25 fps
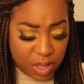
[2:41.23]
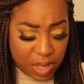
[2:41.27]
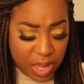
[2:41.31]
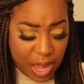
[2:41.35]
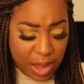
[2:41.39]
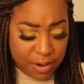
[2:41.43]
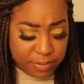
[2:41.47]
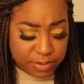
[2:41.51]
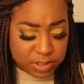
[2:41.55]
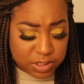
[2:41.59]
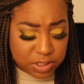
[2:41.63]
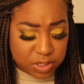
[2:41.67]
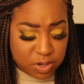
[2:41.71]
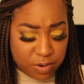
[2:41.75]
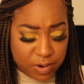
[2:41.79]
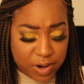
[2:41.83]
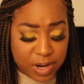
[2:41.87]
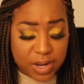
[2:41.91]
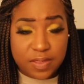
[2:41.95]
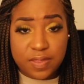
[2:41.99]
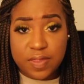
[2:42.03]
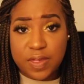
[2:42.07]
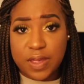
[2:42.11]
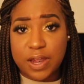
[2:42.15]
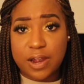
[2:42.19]
I was
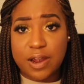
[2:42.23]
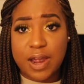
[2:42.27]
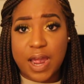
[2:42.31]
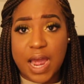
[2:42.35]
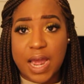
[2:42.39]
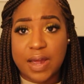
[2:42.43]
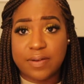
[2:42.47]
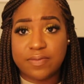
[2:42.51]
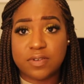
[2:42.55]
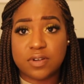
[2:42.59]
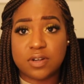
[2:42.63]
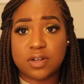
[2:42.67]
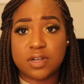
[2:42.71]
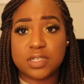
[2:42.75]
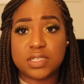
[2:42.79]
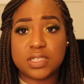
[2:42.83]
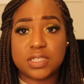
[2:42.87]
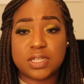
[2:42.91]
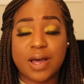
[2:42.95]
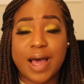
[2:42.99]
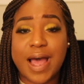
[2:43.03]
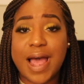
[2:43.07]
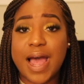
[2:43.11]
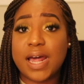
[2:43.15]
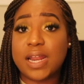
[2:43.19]
going there after,
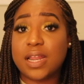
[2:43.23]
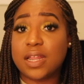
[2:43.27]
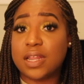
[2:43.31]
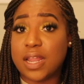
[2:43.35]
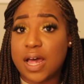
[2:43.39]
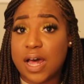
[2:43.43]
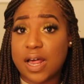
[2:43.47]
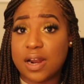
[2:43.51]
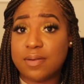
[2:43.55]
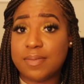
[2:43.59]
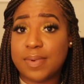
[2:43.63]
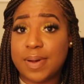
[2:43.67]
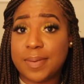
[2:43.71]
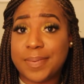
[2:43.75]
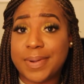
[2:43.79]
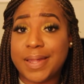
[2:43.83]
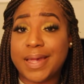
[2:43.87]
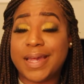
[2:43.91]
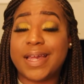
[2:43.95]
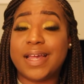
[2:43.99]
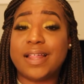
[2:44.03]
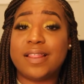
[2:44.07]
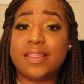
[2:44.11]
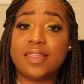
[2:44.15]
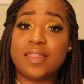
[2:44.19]
so I had a lot on my
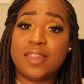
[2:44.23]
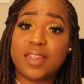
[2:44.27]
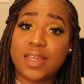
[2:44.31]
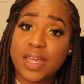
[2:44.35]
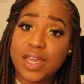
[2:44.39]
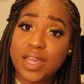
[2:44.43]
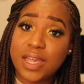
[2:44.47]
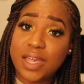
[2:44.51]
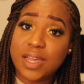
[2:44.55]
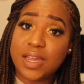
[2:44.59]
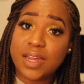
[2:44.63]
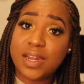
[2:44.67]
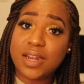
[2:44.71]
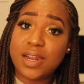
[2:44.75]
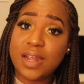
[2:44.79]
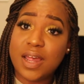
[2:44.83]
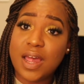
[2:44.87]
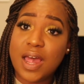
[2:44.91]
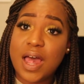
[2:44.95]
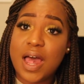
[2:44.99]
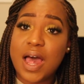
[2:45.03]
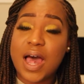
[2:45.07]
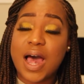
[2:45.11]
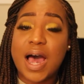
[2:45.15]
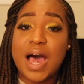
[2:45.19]
plate. And then
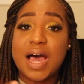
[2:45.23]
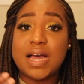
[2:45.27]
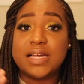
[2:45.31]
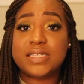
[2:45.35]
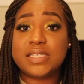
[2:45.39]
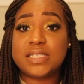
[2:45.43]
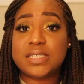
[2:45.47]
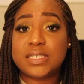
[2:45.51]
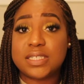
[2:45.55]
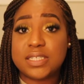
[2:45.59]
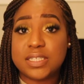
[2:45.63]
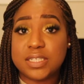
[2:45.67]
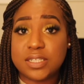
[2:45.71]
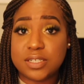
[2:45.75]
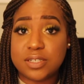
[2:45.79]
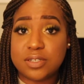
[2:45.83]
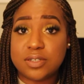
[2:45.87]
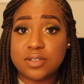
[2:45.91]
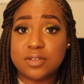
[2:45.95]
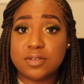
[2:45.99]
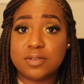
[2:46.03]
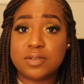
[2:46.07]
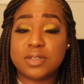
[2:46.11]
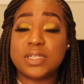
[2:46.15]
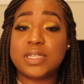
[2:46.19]
I
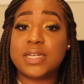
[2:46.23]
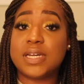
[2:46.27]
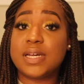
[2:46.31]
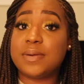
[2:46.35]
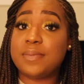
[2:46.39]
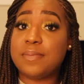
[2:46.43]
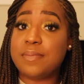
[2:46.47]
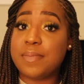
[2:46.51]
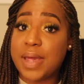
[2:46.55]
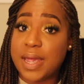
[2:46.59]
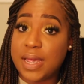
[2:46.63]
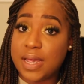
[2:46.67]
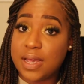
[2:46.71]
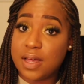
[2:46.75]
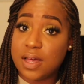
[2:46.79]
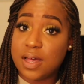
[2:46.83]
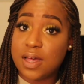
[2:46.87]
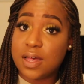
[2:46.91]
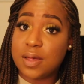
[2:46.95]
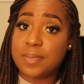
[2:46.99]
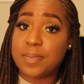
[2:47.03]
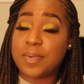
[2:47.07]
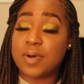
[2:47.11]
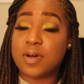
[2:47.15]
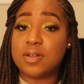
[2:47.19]
still did
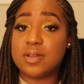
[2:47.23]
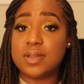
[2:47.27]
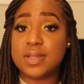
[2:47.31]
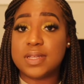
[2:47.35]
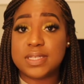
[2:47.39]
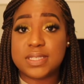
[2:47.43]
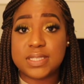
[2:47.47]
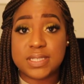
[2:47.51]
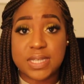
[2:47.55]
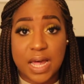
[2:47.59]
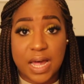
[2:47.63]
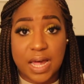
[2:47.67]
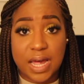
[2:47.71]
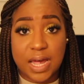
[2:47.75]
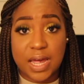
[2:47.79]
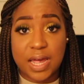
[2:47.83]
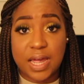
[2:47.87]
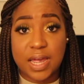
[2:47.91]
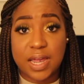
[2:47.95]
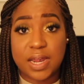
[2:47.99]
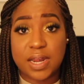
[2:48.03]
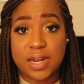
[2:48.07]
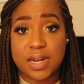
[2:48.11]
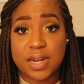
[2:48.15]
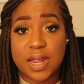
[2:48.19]
makeup on the
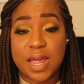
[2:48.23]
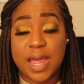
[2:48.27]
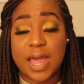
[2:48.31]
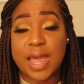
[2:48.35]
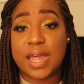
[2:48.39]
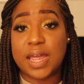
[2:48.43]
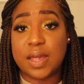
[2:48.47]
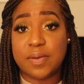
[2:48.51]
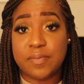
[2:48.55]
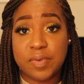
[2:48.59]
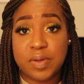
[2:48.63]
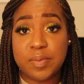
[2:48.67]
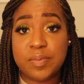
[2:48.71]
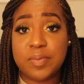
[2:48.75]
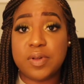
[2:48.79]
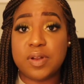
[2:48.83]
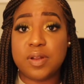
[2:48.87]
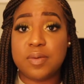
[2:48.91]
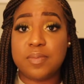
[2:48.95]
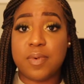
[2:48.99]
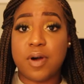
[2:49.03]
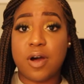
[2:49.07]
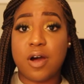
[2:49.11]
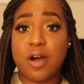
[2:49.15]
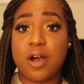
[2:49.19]
side at MB Beauty
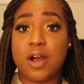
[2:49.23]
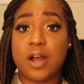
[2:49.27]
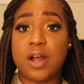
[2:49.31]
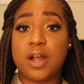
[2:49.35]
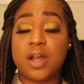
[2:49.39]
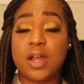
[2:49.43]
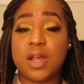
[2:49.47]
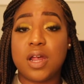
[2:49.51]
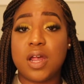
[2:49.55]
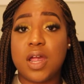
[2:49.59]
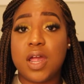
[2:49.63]
Bar.